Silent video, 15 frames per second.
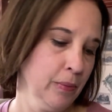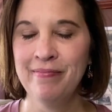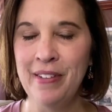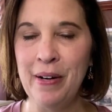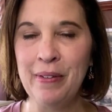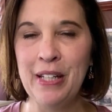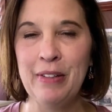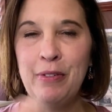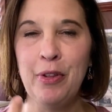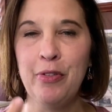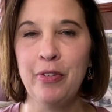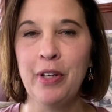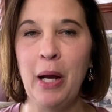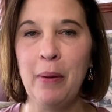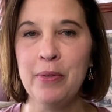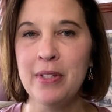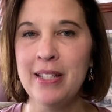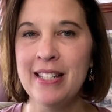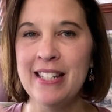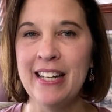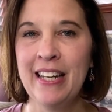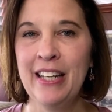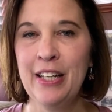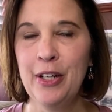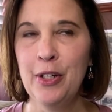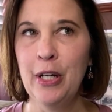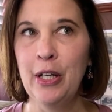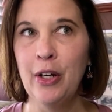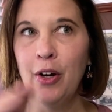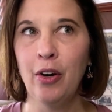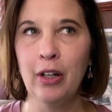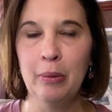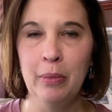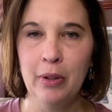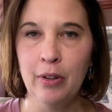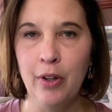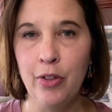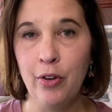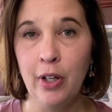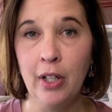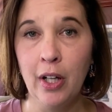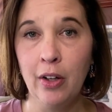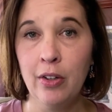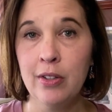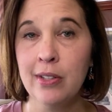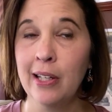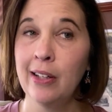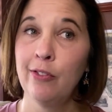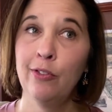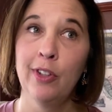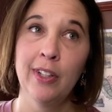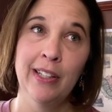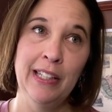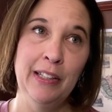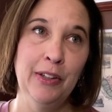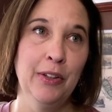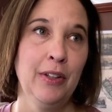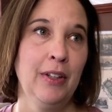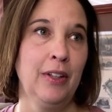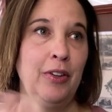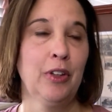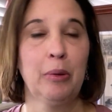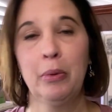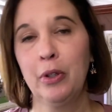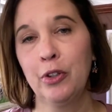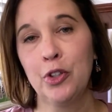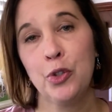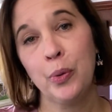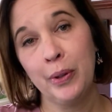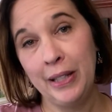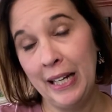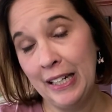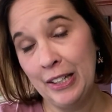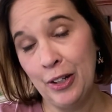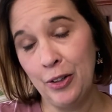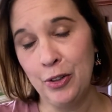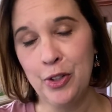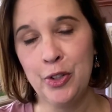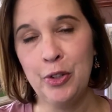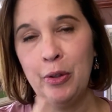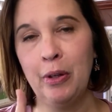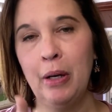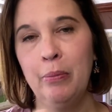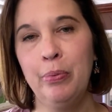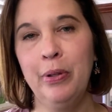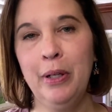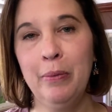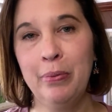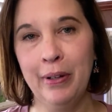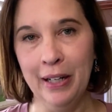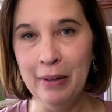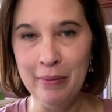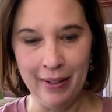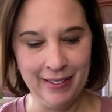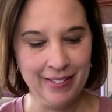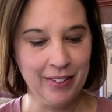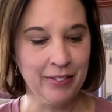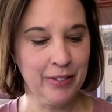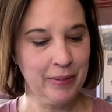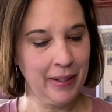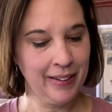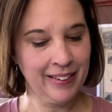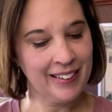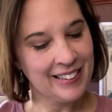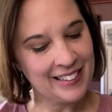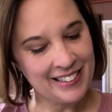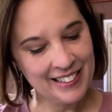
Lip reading: I'm gonna give you 3 options and all give me under $30, and really they're gonna be under $28. So I'm pretty proud of myself about this.